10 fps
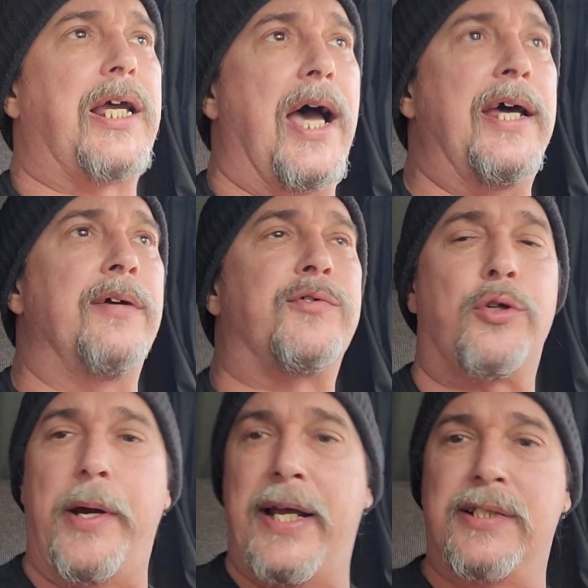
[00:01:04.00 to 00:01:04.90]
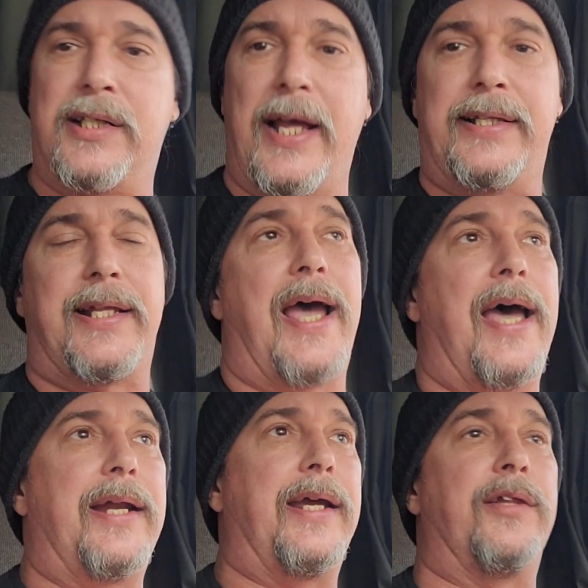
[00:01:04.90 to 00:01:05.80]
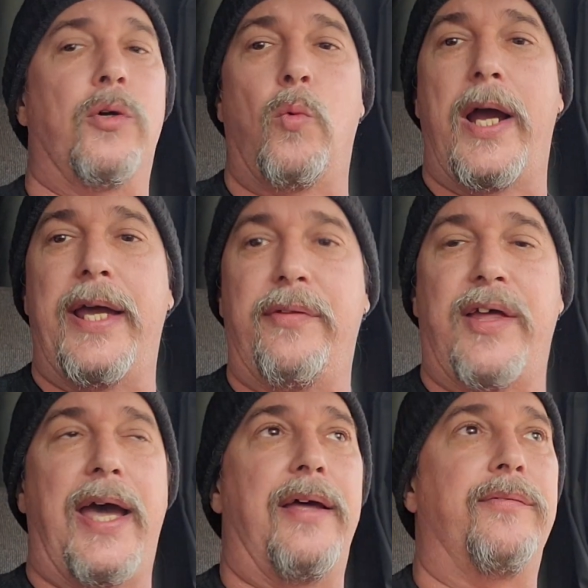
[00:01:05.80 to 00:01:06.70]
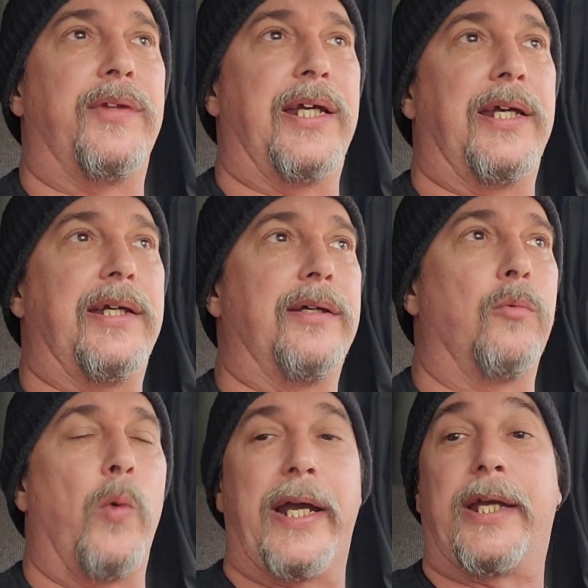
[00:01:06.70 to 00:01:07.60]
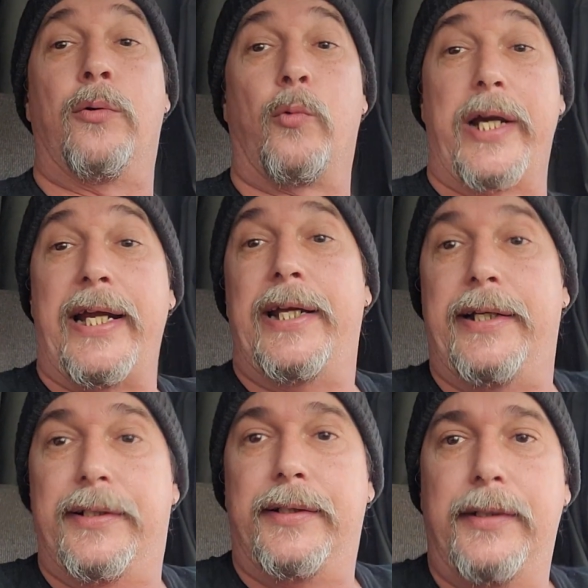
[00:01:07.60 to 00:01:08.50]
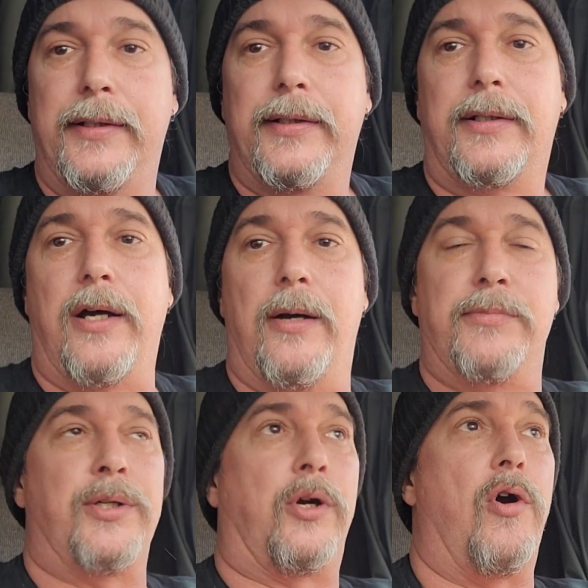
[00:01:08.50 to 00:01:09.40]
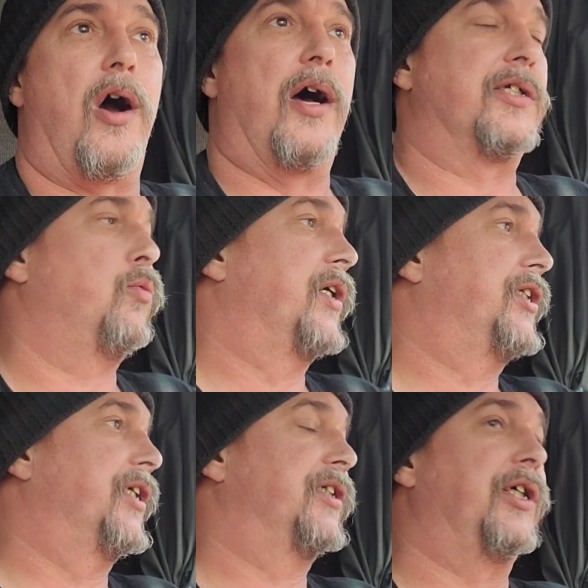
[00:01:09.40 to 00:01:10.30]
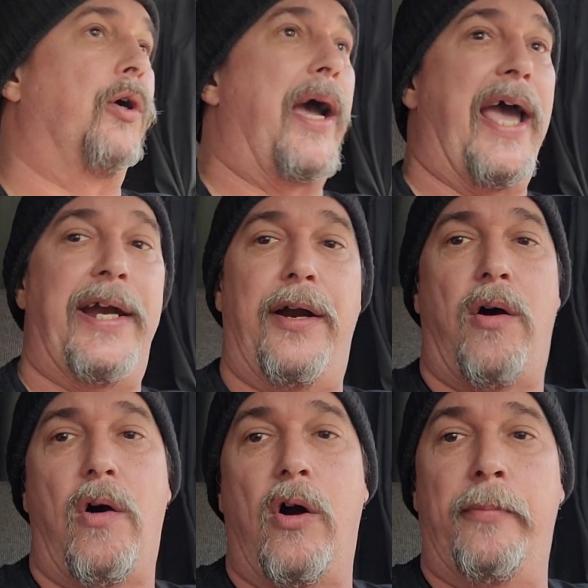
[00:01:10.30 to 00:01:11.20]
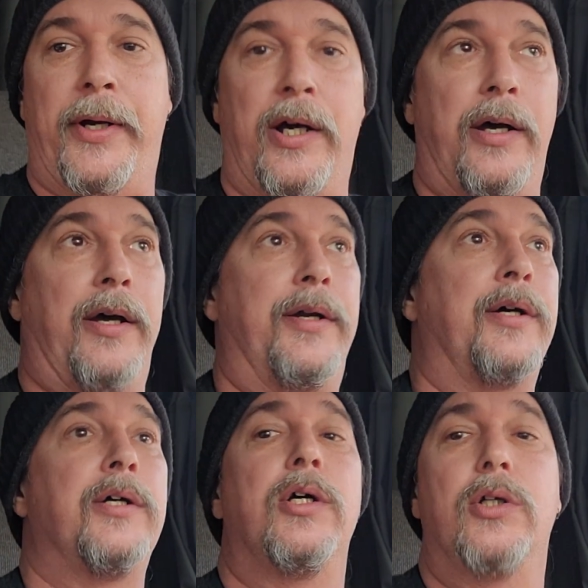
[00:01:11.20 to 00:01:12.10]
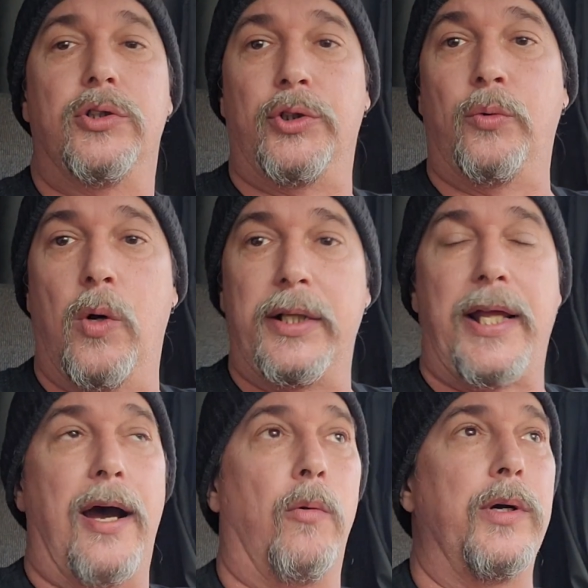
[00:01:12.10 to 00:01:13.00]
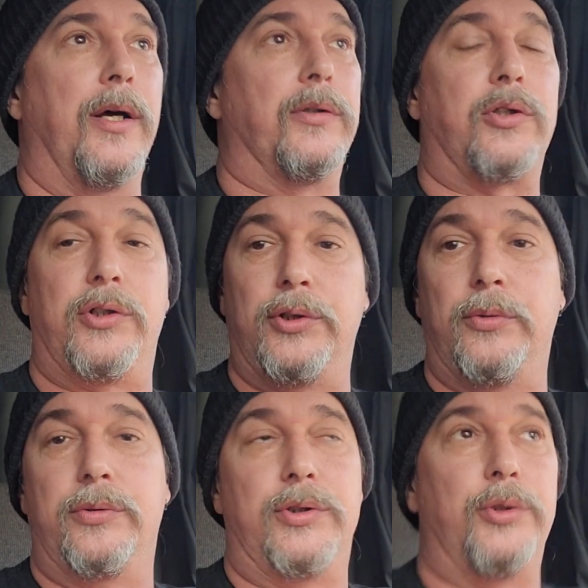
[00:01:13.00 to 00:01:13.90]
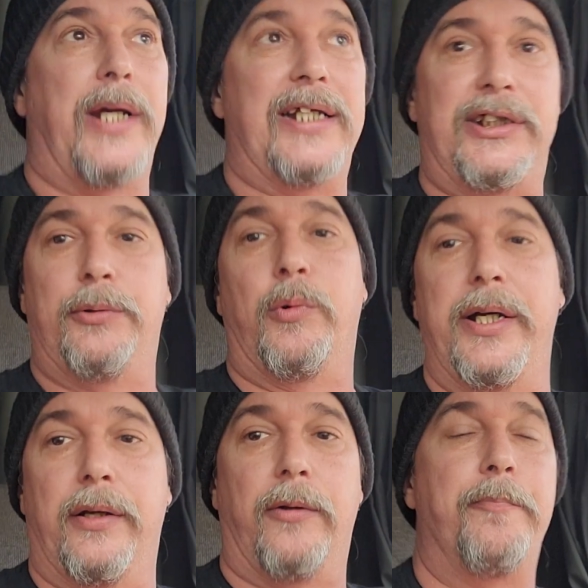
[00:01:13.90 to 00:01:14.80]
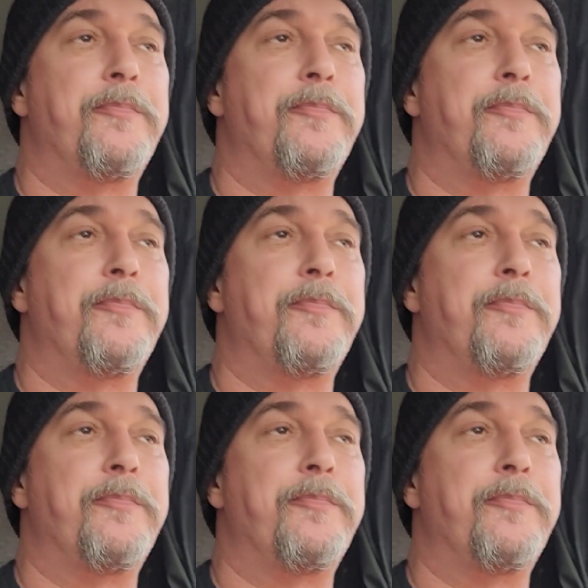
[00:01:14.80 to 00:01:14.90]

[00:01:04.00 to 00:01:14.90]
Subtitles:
kind of translate that in the way that the Wiccan reed comes across, which is, you know, and it harm none, do what thou wilt, or do as you will.